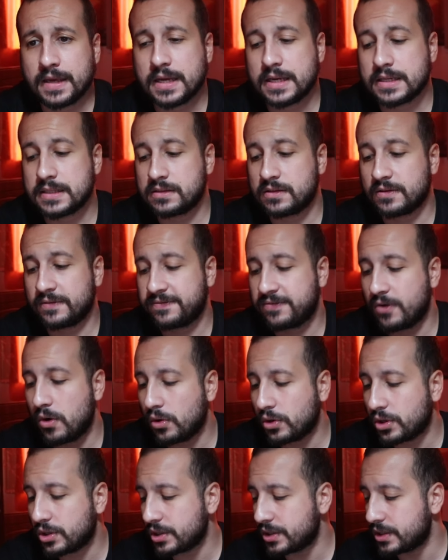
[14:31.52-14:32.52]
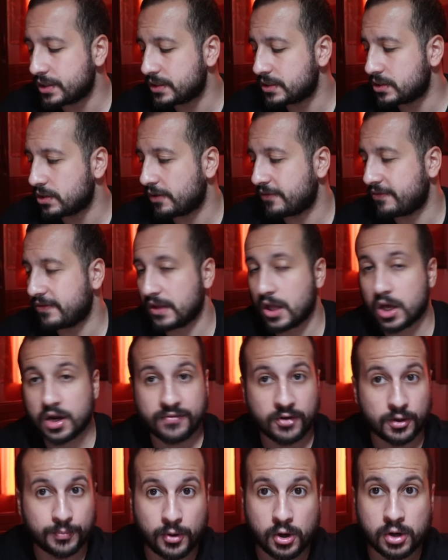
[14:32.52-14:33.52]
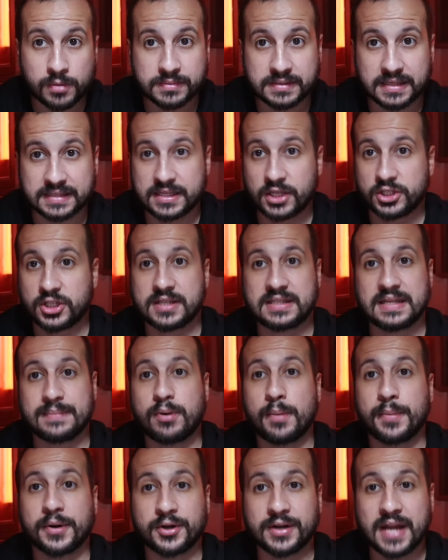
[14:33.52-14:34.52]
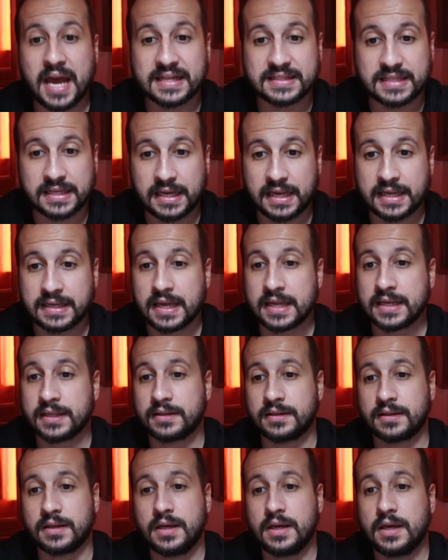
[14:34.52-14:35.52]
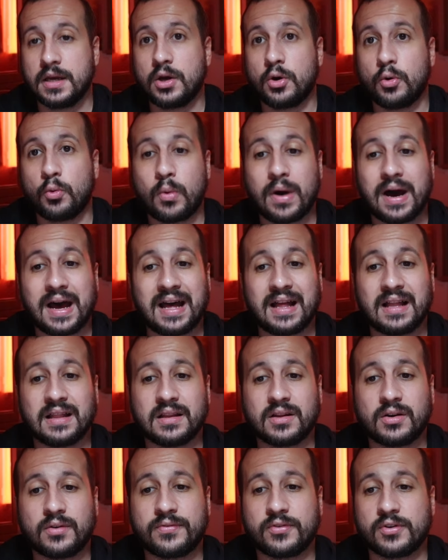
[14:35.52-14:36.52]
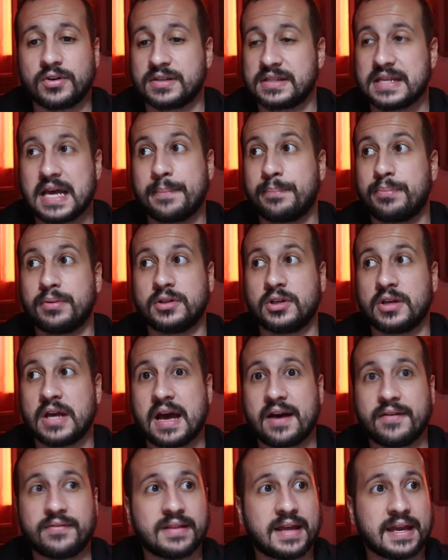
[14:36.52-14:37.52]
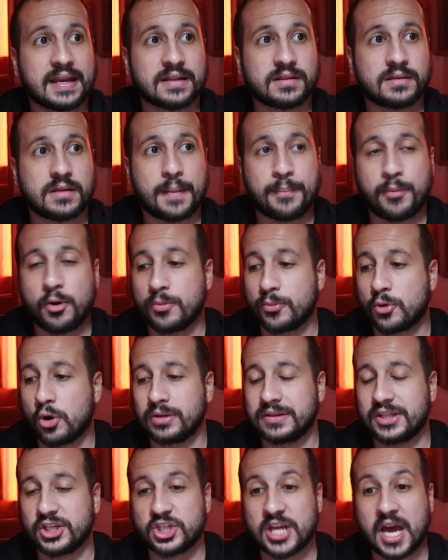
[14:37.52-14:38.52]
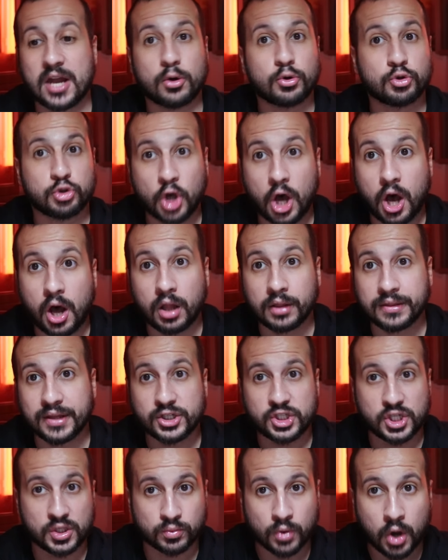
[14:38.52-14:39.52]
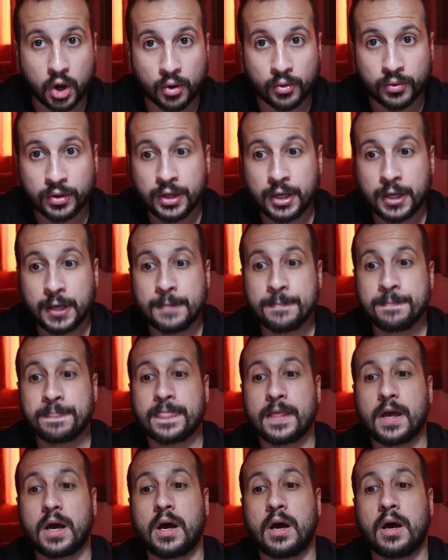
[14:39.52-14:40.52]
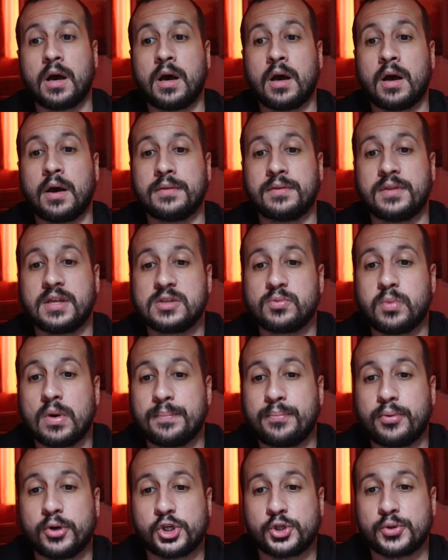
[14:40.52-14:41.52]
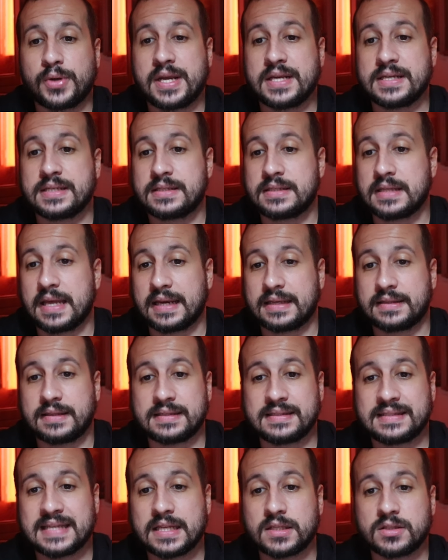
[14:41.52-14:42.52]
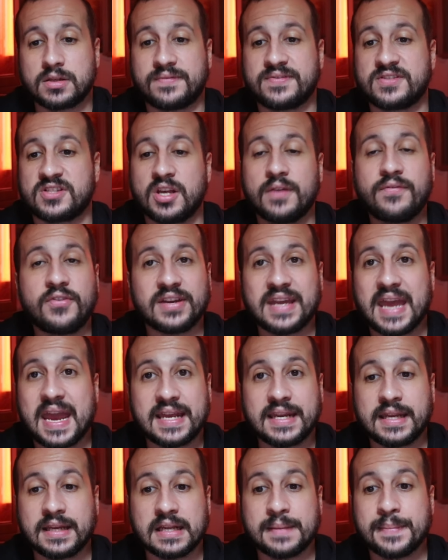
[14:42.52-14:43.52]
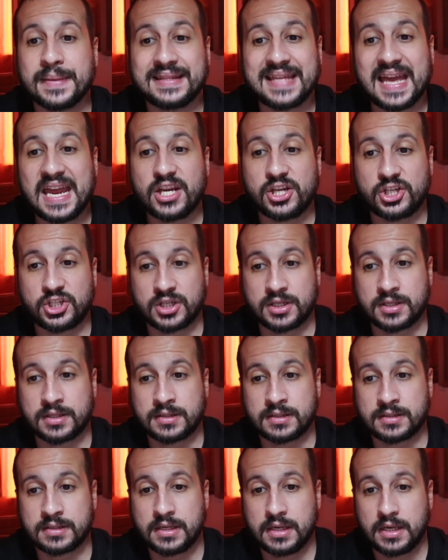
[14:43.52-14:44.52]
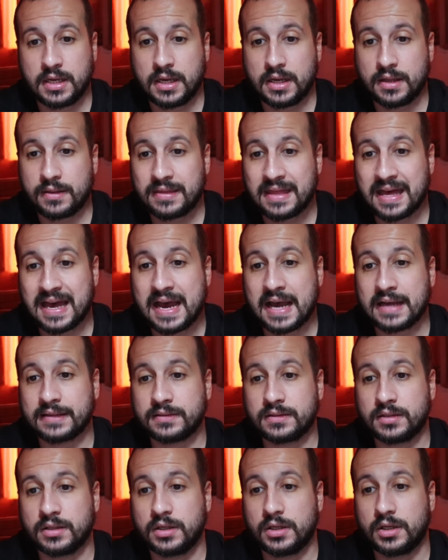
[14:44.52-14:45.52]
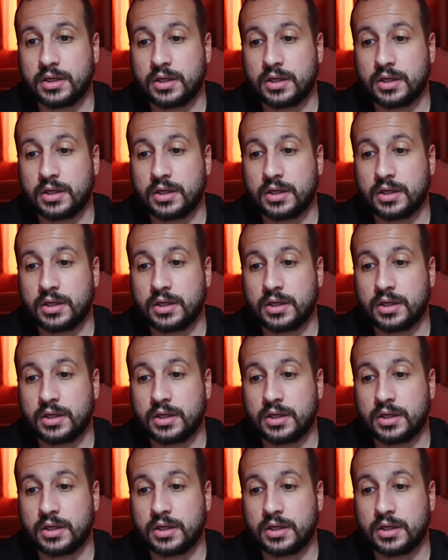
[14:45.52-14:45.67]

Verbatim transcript: is the focus of a lot of her poems, such as the Pomegranate. And, and while, or uh, for example, you have like a poem called The Shadow Doll that she wrote, uh, this one portrays like the sense of suffocating limitations that